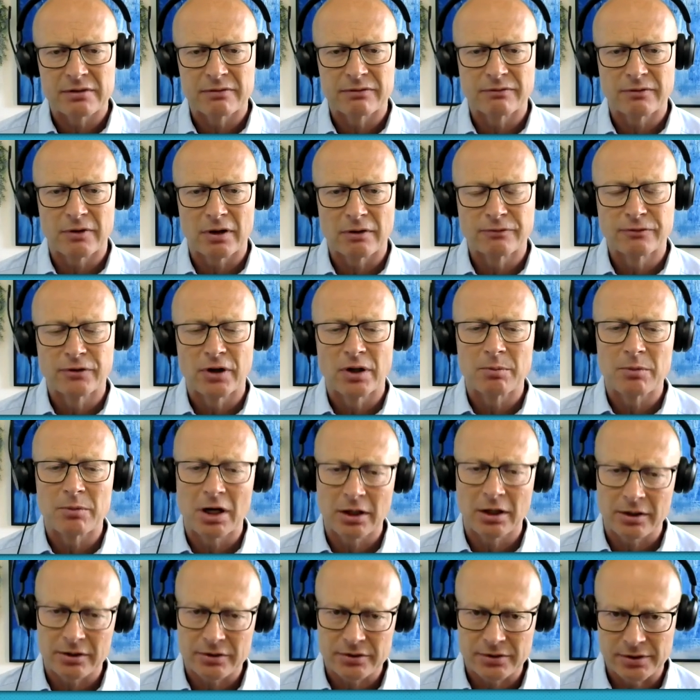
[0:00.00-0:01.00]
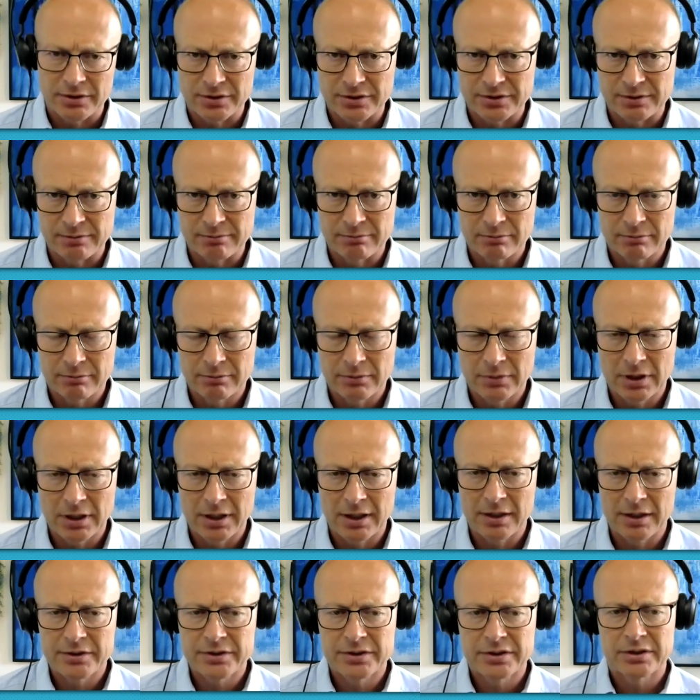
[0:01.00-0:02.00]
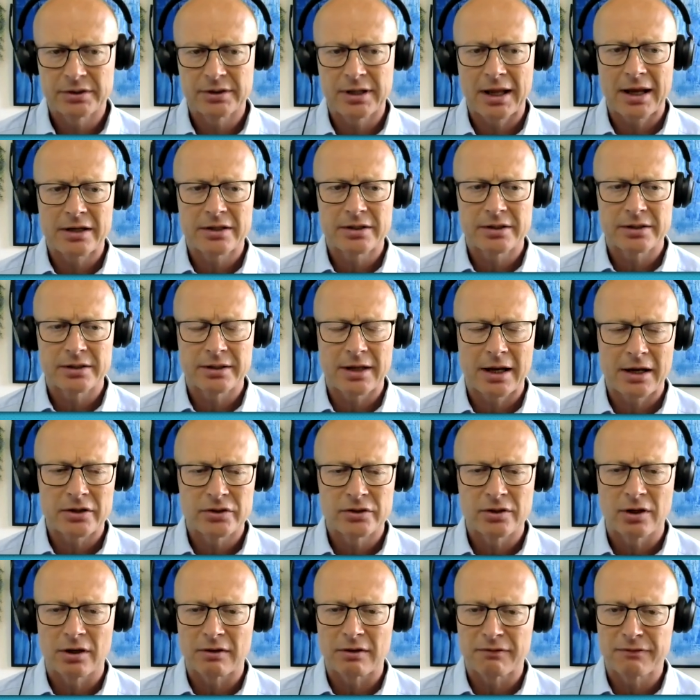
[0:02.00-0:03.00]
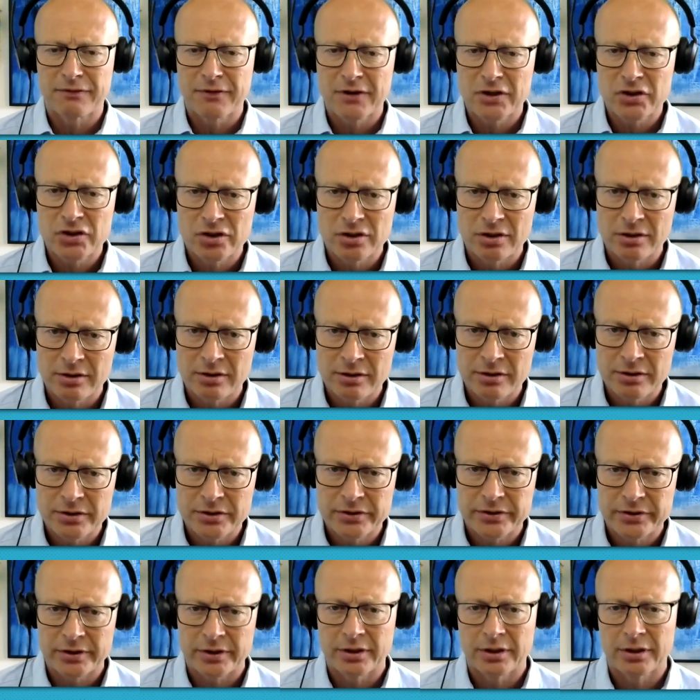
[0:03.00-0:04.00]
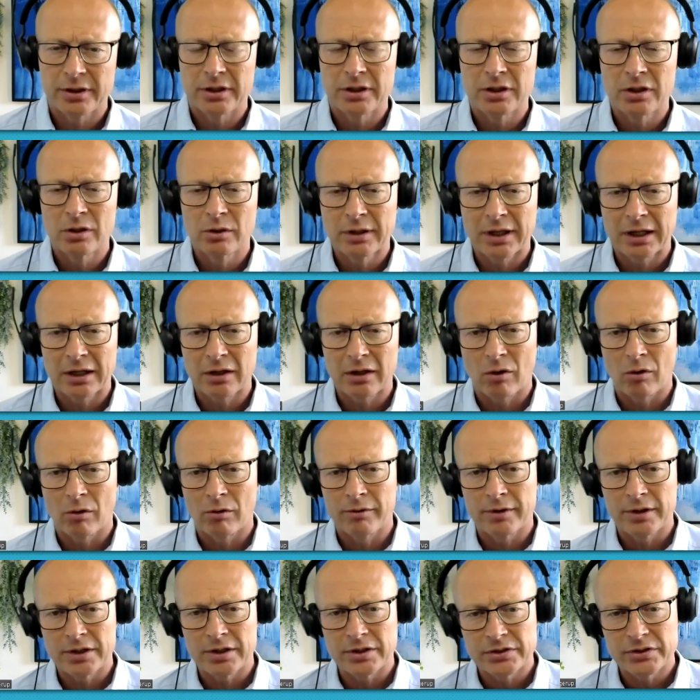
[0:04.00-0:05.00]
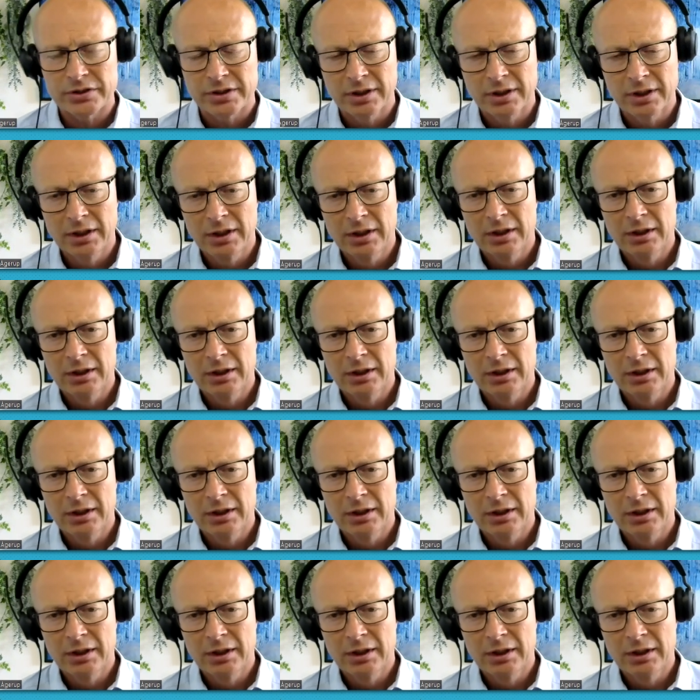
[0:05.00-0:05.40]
a free market system. That is not efficient. You get all these